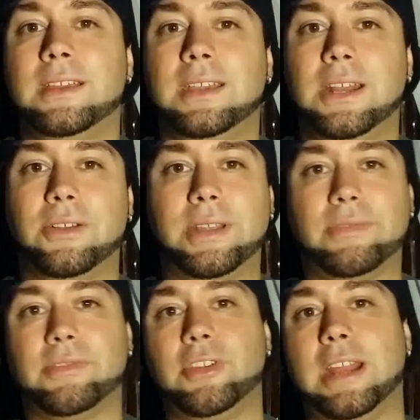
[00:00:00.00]
A
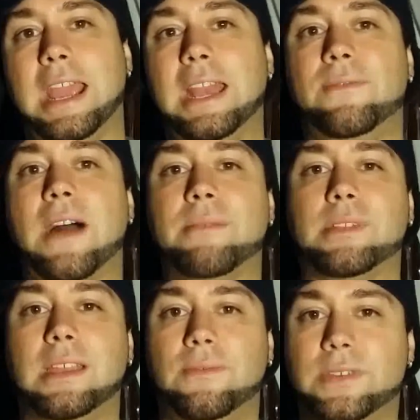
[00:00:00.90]
difference between an
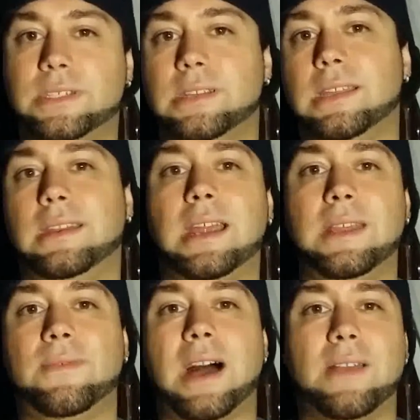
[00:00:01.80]
85% efficiency and
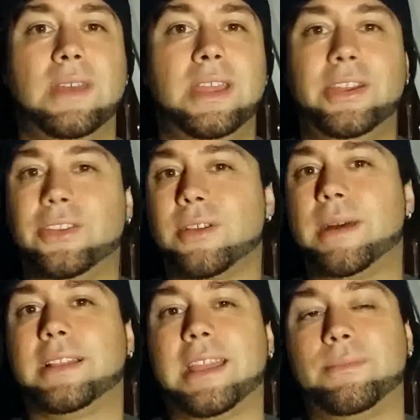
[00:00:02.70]
95, you're talking
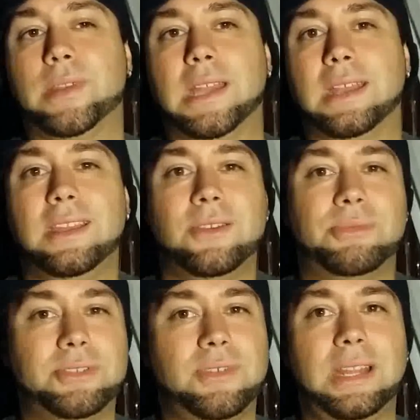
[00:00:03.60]
about 10%,
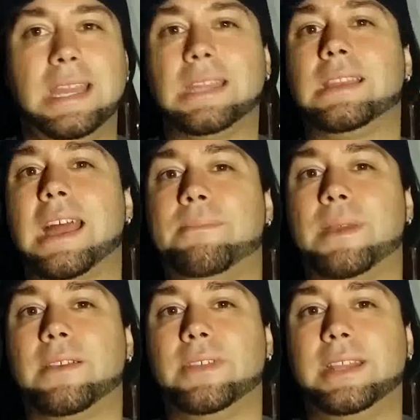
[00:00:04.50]
which really isn't that
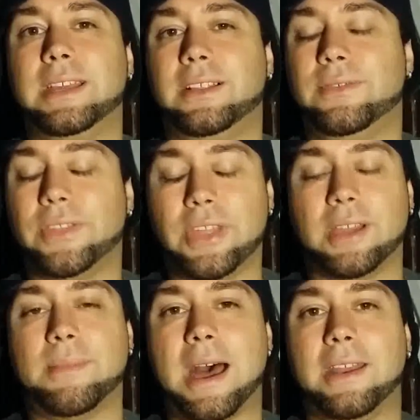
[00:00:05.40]
big of a deal if you
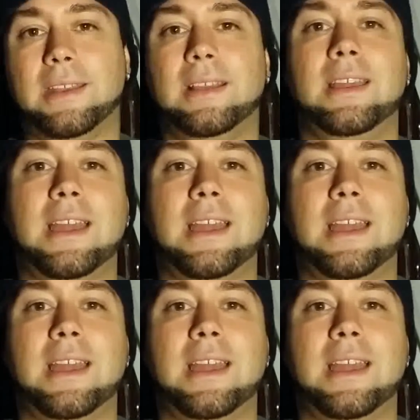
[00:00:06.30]
think about it.